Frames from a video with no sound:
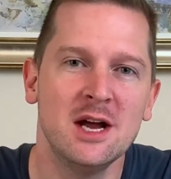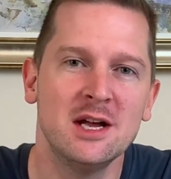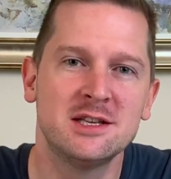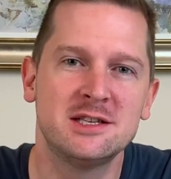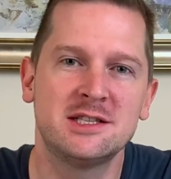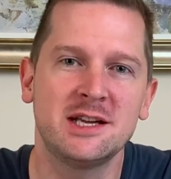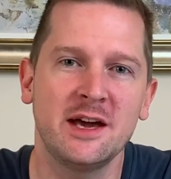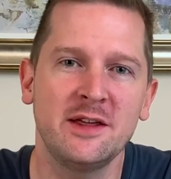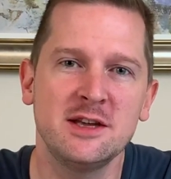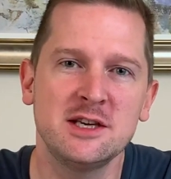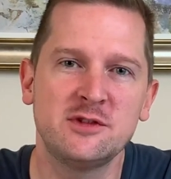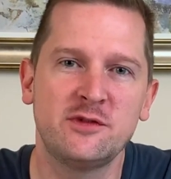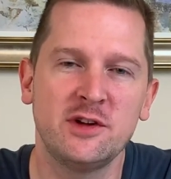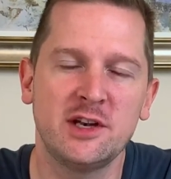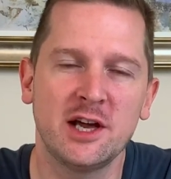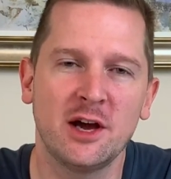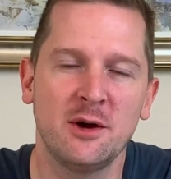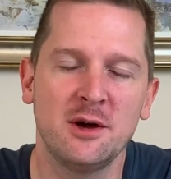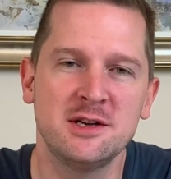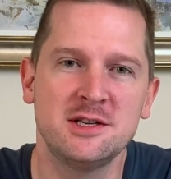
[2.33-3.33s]
Today this
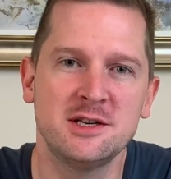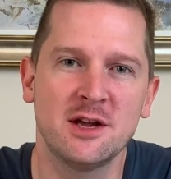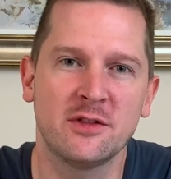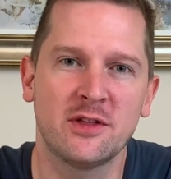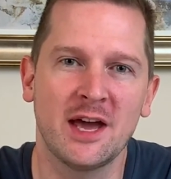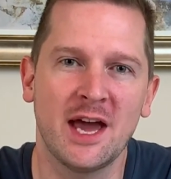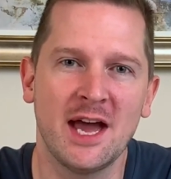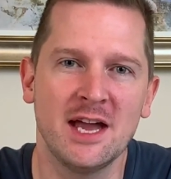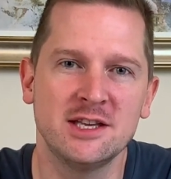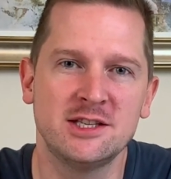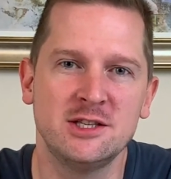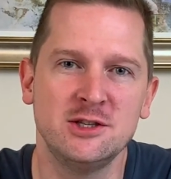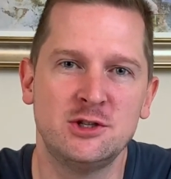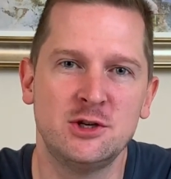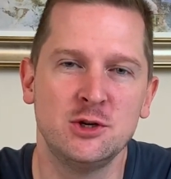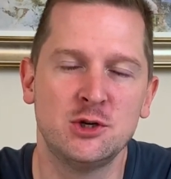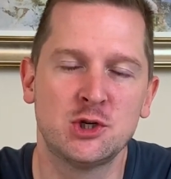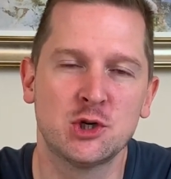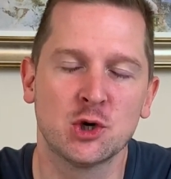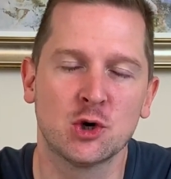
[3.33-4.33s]
video is another Etsy
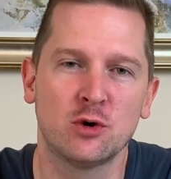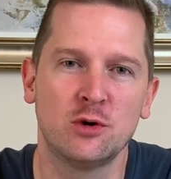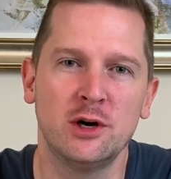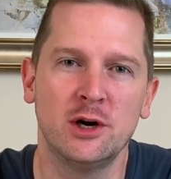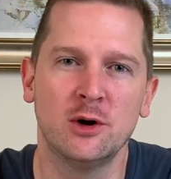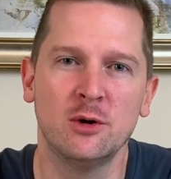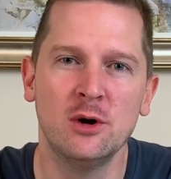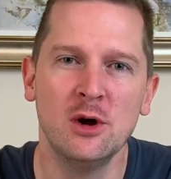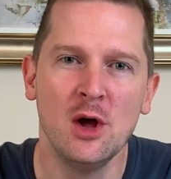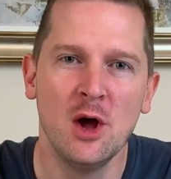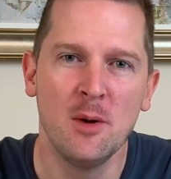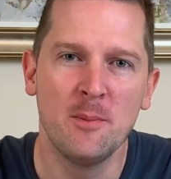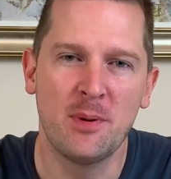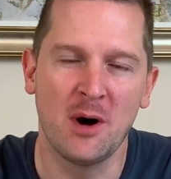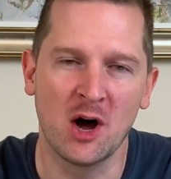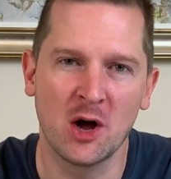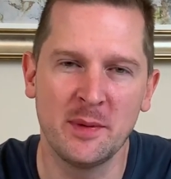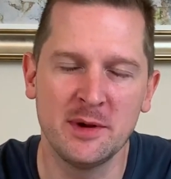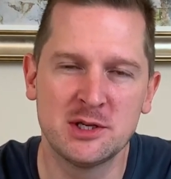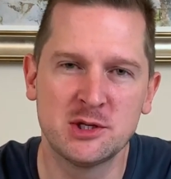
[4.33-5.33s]
tutorial, but
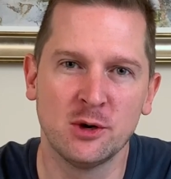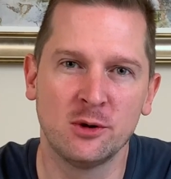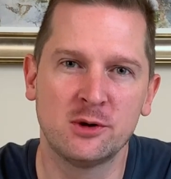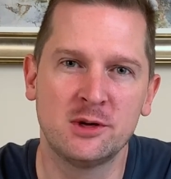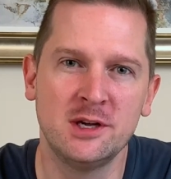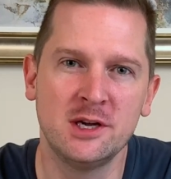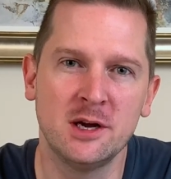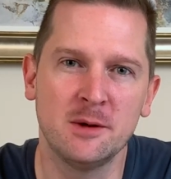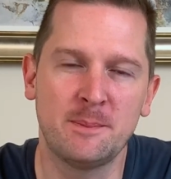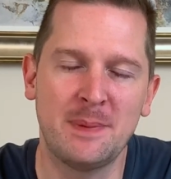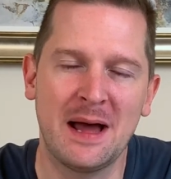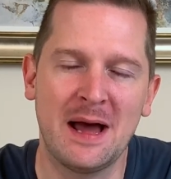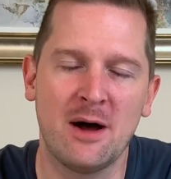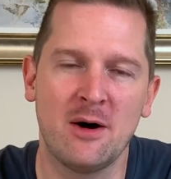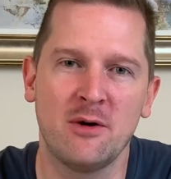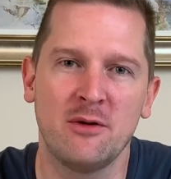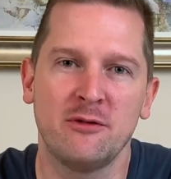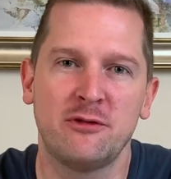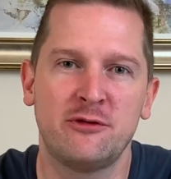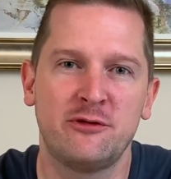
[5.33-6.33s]
I'm going to be talking
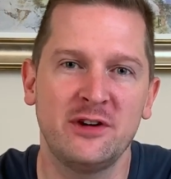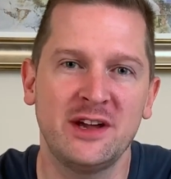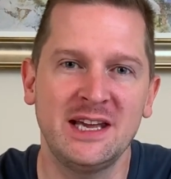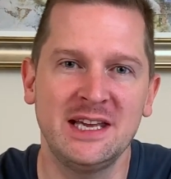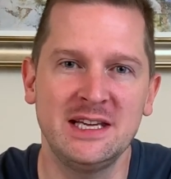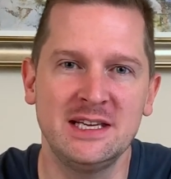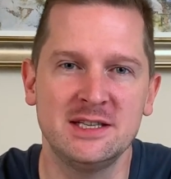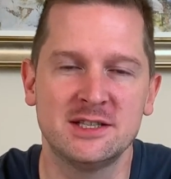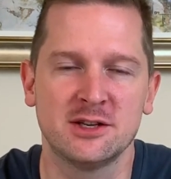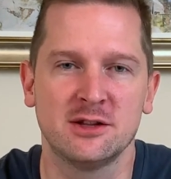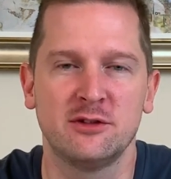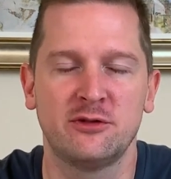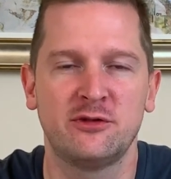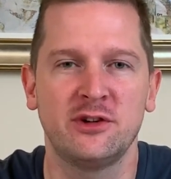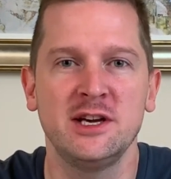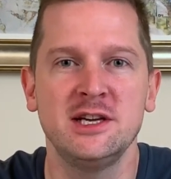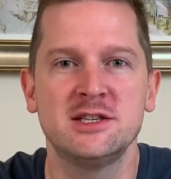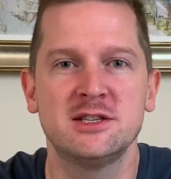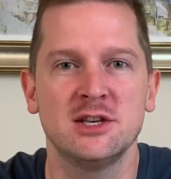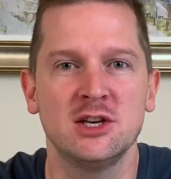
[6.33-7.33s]
about fees, so the
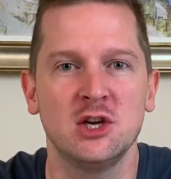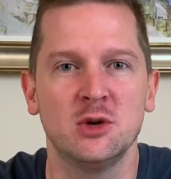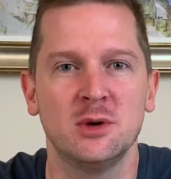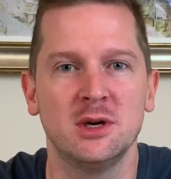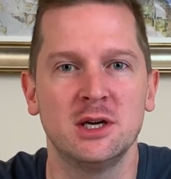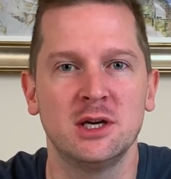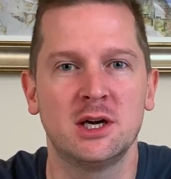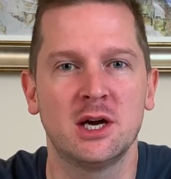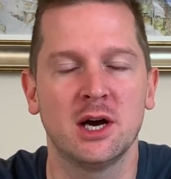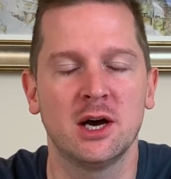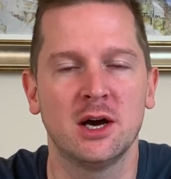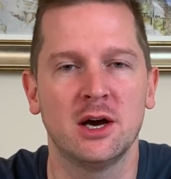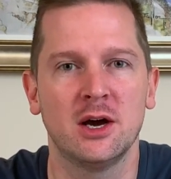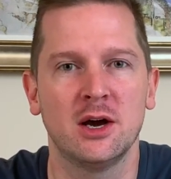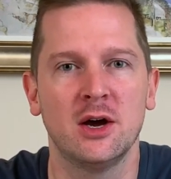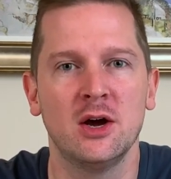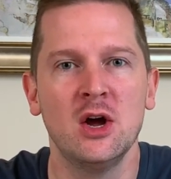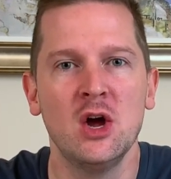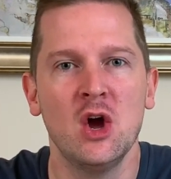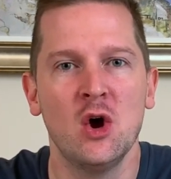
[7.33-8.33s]
fees that you
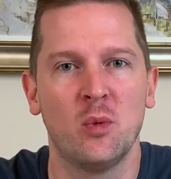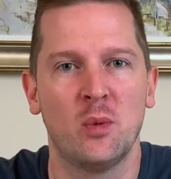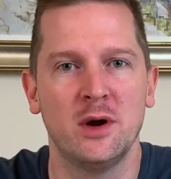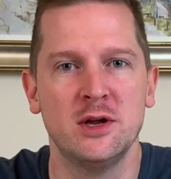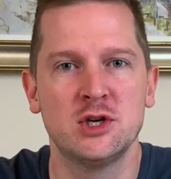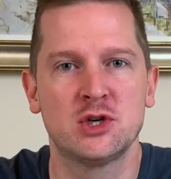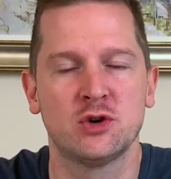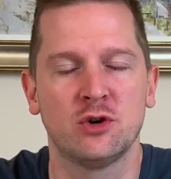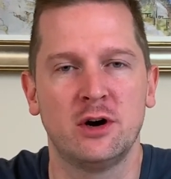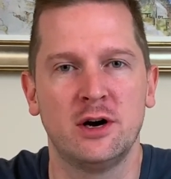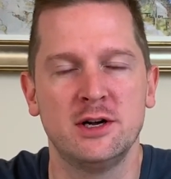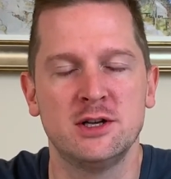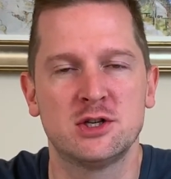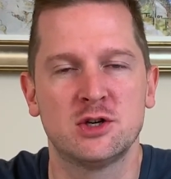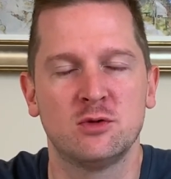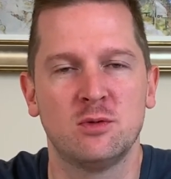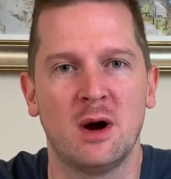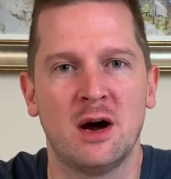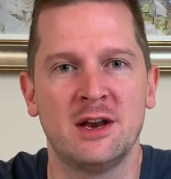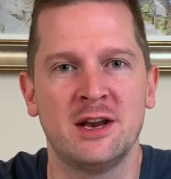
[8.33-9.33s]
incur when trying
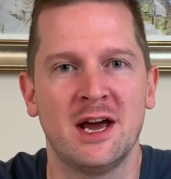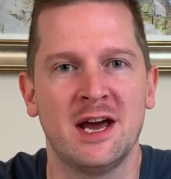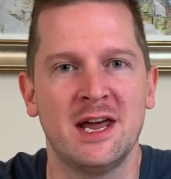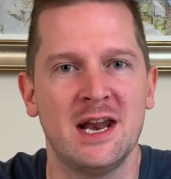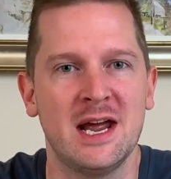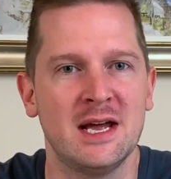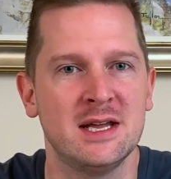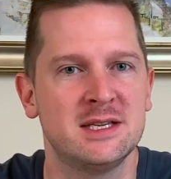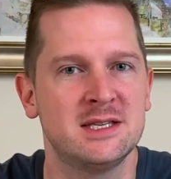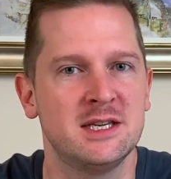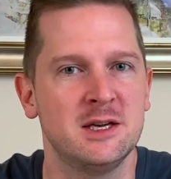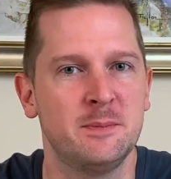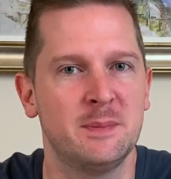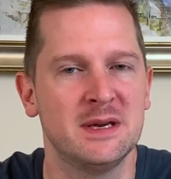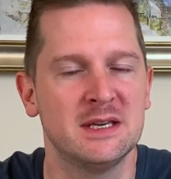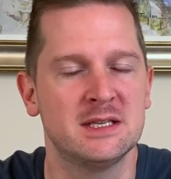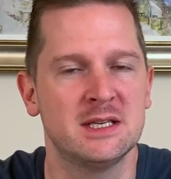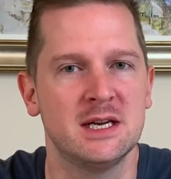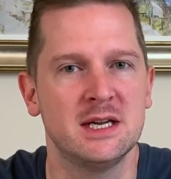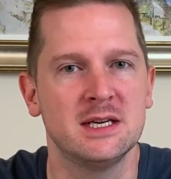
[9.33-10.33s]
to run an Etsy
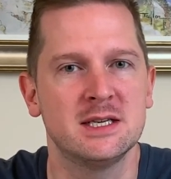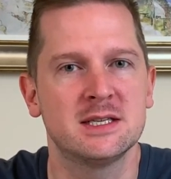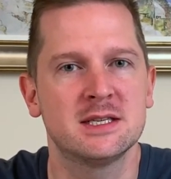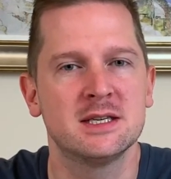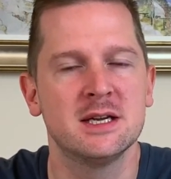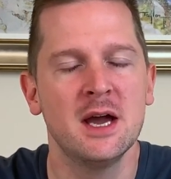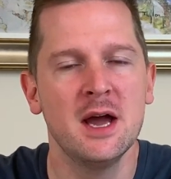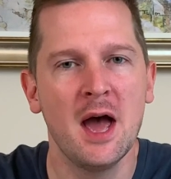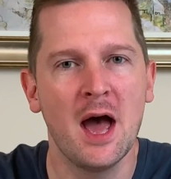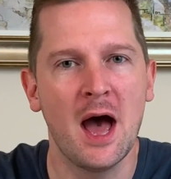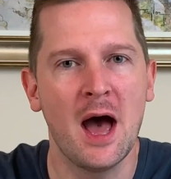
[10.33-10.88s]
business.